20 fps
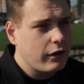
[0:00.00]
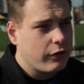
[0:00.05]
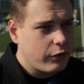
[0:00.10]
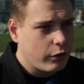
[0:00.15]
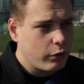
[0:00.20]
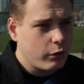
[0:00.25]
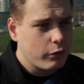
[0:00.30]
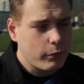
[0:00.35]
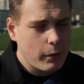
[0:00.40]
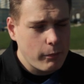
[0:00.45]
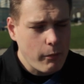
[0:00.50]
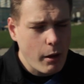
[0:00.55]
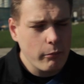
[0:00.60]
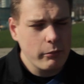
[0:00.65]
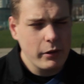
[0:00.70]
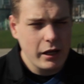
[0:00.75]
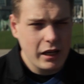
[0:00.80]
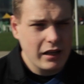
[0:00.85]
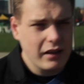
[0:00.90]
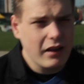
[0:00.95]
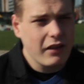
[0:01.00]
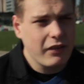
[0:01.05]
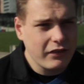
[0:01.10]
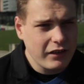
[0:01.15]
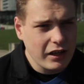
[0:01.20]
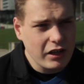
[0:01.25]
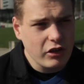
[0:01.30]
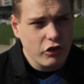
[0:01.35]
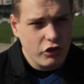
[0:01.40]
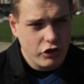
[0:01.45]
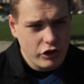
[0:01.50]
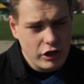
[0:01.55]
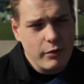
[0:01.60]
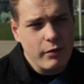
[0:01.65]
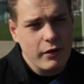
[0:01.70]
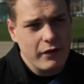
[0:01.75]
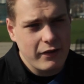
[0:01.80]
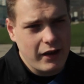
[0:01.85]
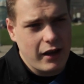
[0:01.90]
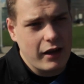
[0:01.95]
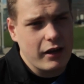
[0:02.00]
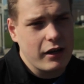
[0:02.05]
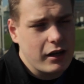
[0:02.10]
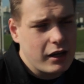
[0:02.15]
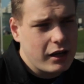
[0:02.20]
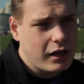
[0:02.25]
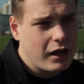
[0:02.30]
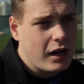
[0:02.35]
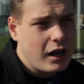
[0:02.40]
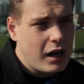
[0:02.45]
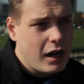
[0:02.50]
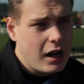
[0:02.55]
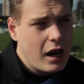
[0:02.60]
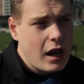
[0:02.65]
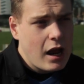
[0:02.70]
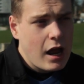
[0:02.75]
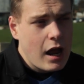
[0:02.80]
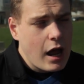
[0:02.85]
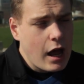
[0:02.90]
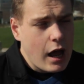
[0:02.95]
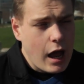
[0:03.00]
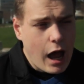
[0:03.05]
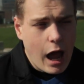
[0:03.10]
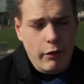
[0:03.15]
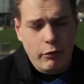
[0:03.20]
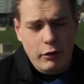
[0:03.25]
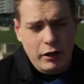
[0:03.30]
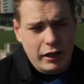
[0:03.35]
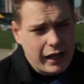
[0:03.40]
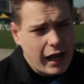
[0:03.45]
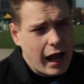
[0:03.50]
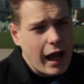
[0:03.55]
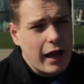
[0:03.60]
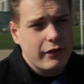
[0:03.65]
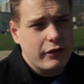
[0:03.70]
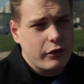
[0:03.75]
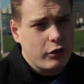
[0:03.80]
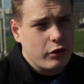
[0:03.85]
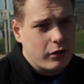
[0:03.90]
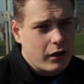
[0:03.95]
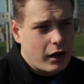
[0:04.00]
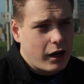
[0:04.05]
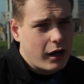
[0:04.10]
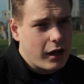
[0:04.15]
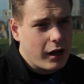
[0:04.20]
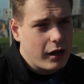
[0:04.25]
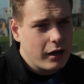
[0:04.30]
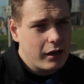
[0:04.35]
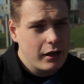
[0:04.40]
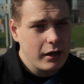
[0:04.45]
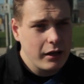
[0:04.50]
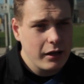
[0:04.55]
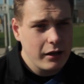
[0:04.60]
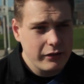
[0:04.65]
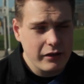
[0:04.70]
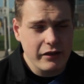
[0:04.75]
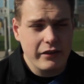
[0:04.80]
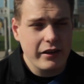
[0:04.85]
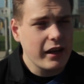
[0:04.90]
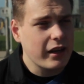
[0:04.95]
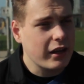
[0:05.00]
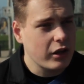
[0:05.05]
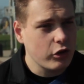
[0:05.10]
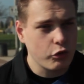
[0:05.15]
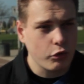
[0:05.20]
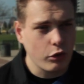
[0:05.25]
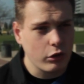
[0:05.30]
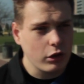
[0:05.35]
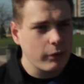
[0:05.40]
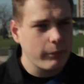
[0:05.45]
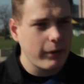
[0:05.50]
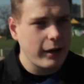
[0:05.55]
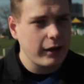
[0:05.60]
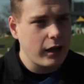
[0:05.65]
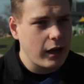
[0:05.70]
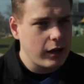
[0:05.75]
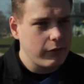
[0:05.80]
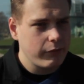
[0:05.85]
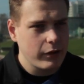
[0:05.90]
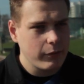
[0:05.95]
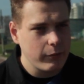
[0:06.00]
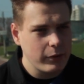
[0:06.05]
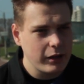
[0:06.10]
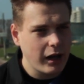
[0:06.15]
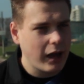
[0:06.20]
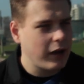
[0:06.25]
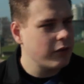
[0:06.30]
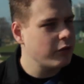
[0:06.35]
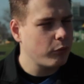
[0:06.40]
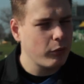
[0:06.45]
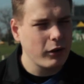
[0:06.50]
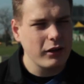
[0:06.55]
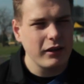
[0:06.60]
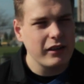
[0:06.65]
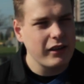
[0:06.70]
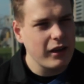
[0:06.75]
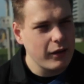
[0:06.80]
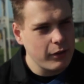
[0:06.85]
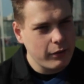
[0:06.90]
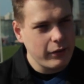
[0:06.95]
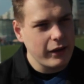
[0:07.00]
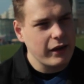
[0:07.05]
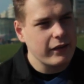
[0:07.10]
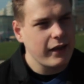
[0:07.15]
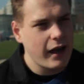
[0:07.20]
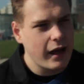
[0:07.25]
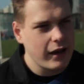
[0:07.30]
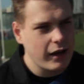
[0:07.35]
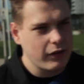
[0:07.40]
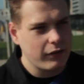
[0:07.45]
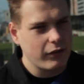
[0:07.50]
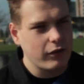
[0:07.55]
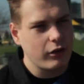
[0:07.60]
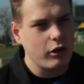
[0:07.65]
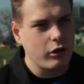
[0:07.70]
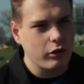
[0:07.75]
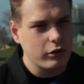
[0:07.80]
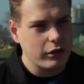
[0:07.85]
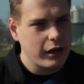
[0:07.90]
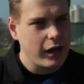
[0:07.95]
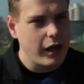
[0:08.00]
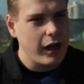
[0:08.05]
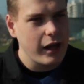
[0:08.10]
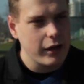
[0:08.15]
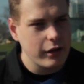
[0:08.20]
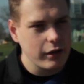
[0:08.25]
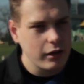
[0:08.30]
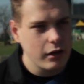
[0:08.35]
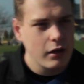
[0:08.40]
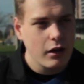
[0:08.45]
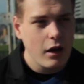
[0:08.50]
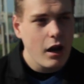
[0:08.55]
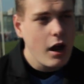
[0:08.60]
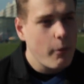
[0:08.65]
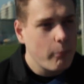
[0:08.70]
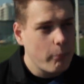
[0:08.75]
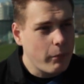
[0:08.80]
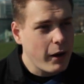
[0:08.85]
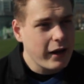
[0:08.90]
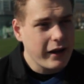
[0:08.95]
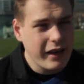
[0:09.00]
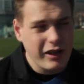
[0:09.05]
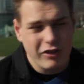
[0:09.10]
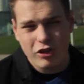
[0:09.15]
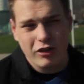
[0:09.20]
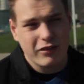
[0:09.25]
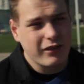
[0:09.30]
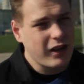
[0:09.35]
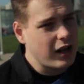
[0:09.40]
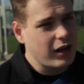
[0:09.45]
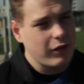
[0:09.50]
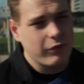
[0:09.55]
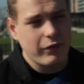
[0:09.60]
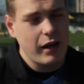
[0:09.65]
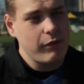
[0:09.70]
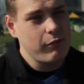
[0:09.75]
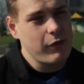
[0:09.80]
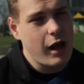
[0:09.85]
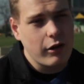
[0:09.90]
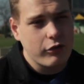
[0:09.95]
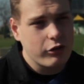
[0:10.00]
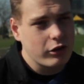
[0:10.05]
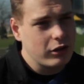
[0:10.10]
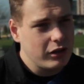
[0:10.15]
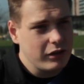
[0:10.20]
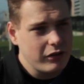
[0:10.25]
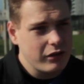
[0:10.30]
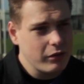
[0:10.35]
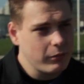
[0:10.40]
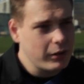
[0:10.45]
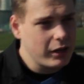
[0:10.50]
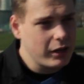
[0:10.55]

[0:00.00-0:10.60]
And so with my mom being in the state she was in, I really had to take control of my life. I mean, I really didn't think that as a little kid, but it just kind of came naturally